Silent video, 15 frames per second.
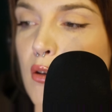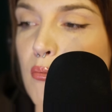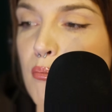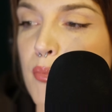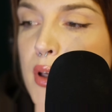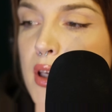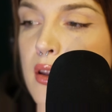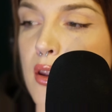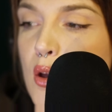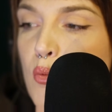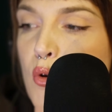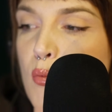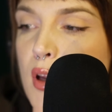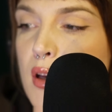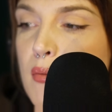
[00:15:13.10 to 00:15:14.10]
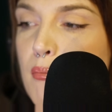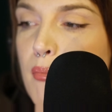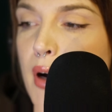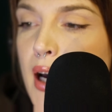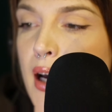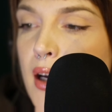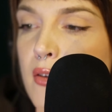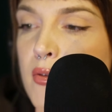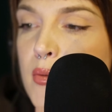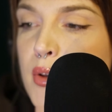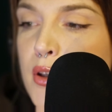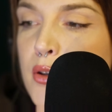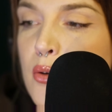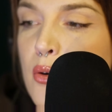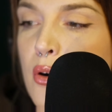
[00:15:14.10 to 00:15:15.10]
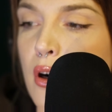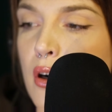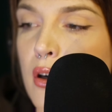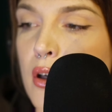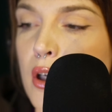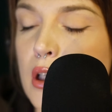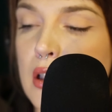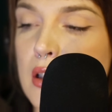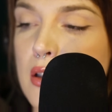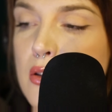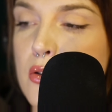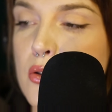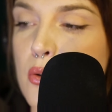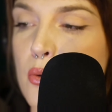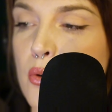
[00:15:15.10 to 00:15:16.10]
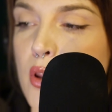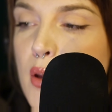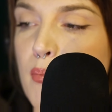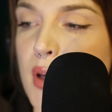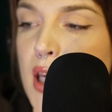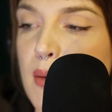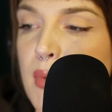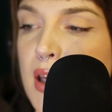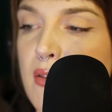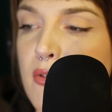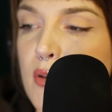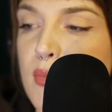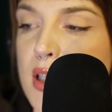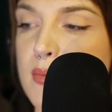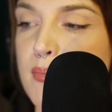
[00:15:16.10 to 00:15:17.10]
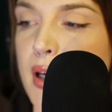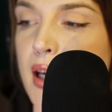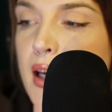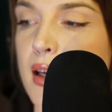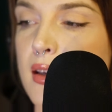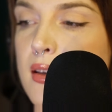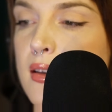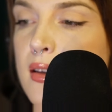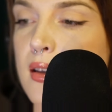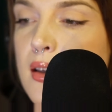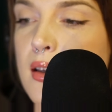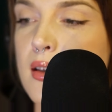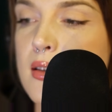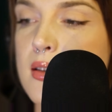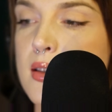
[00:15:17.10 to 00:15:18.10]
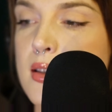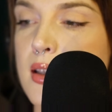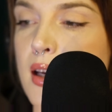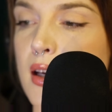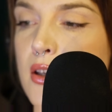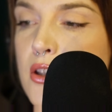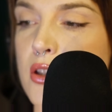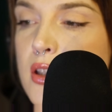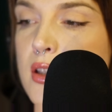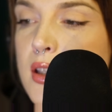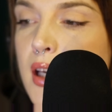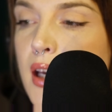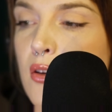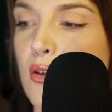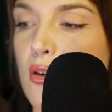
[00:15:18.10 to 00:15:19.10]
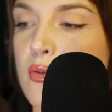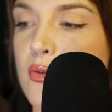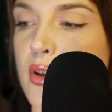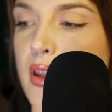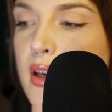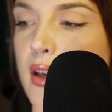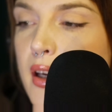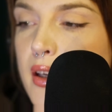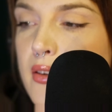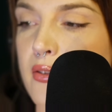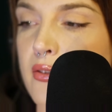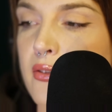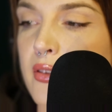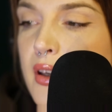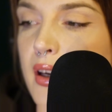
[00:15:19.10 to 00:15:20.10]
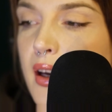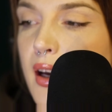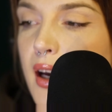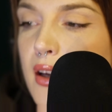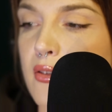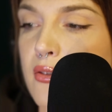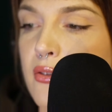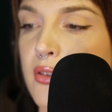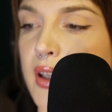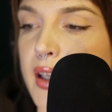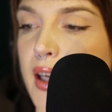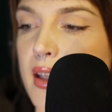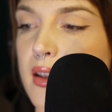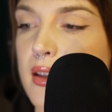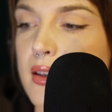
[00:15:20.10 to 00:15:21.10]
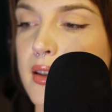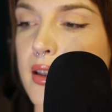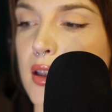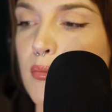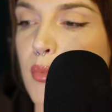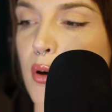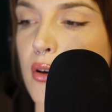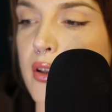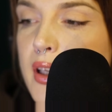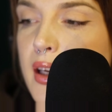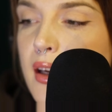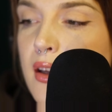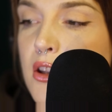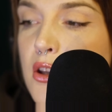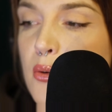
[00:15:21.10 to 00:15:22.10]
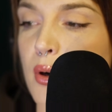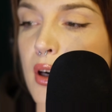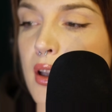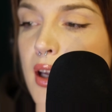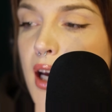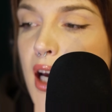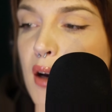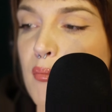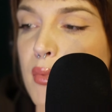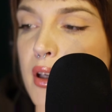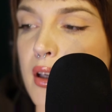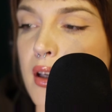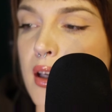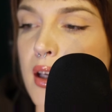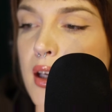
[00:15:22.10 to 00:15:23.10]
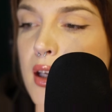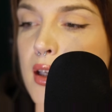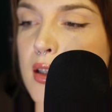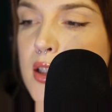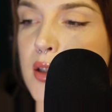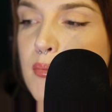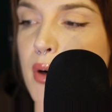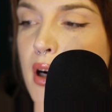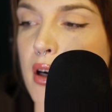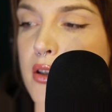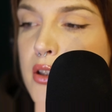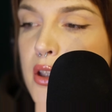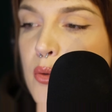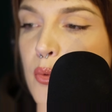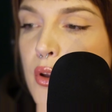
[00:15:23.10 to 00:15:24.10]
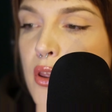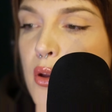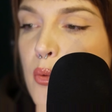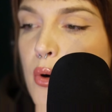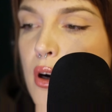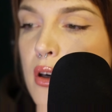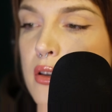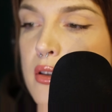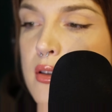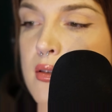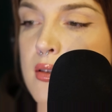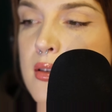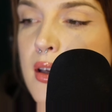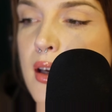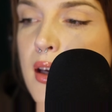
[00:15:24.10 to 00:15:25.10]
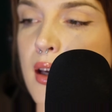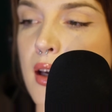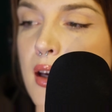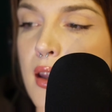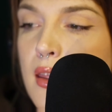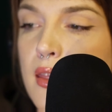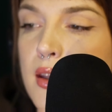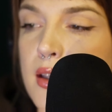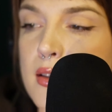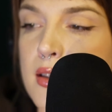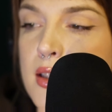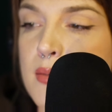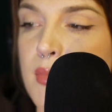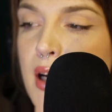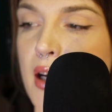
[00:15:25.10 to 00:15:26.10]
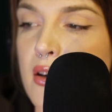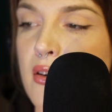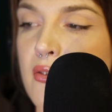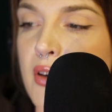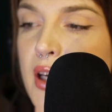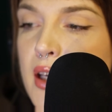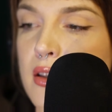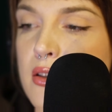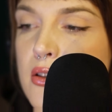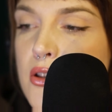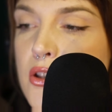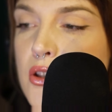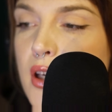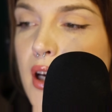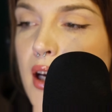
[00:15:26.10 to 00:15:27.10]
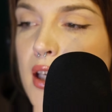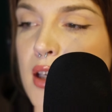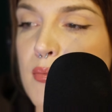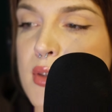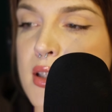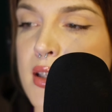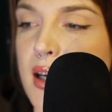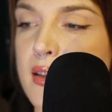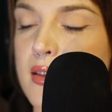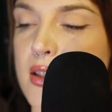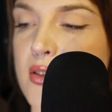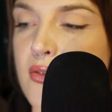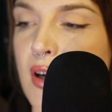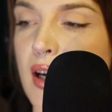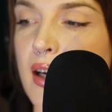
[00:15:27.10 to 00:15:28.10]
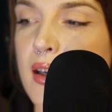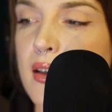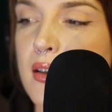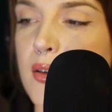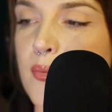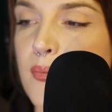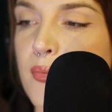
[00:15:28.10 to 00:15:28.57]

beat the woman back from the door, tore the baby from its bed, slashed its head off with a knife, and flinging the little body into her lap, departed with the words, "This is my revenge, I am satisfied."